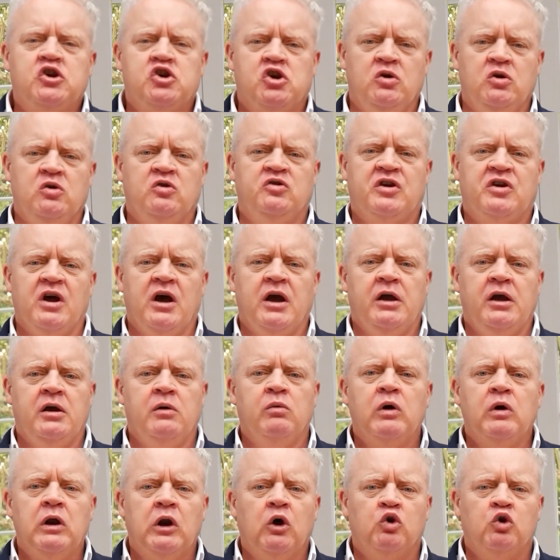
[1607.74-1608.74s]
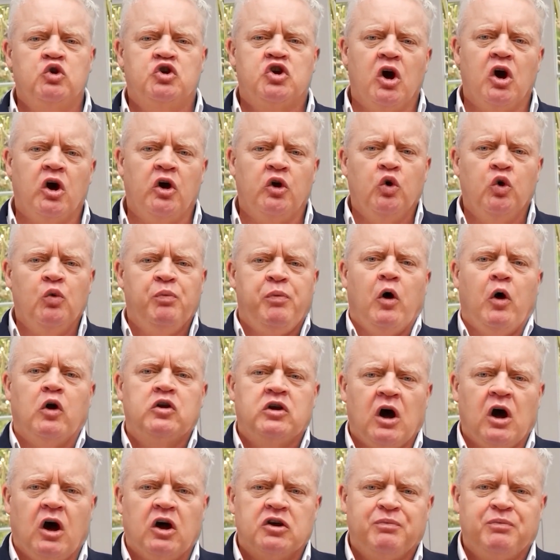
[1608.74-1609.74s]
Tuesday we launch it on all
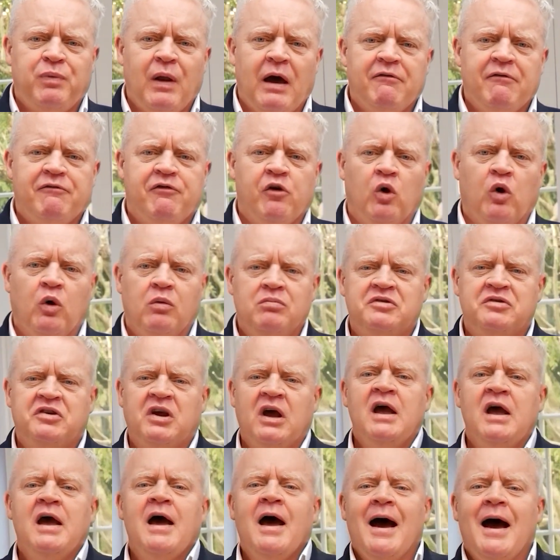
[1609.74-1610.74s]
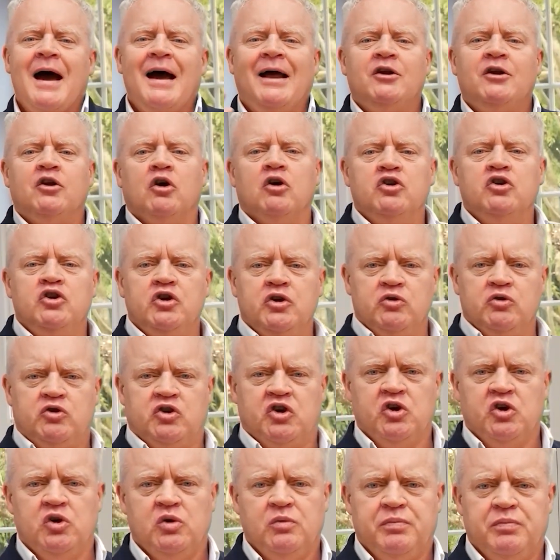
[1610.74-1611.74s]
podcast platforms and on
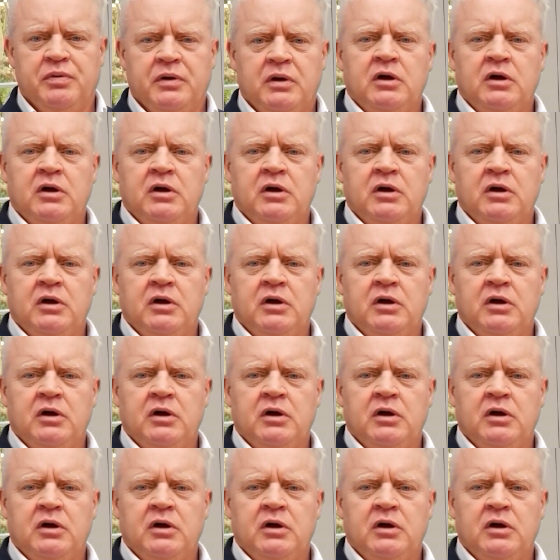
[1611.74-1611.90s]
YouTube.